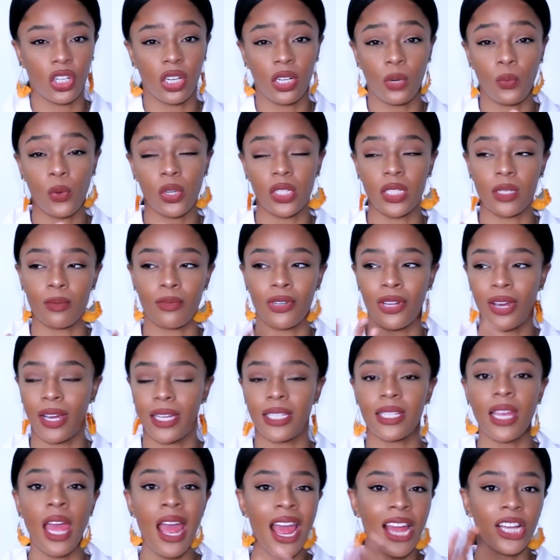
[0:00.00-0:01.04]
you're going to want some
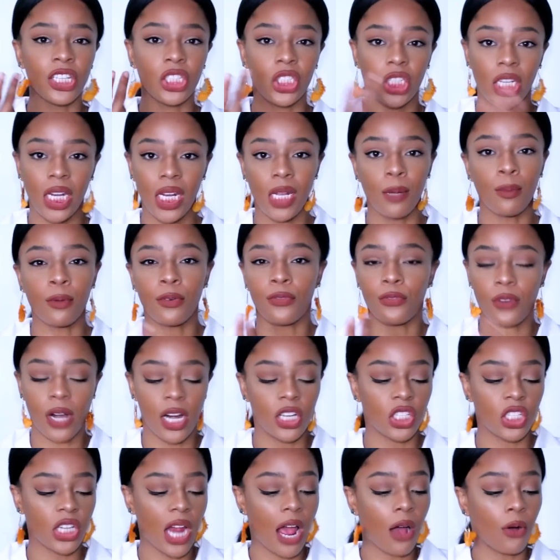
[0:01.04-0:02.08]
nice, cheap,
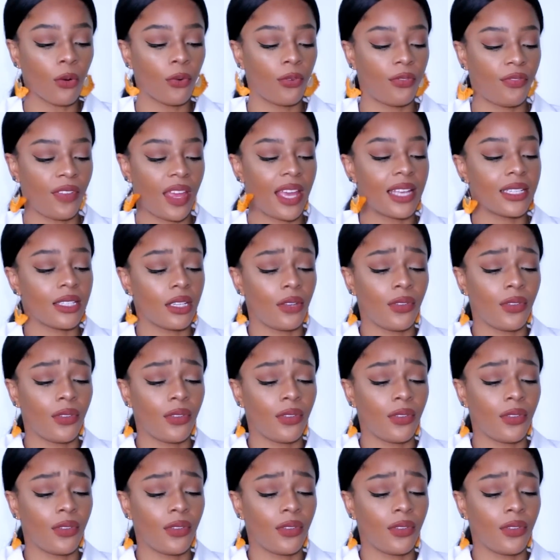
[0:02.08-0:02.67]
fresh outfits.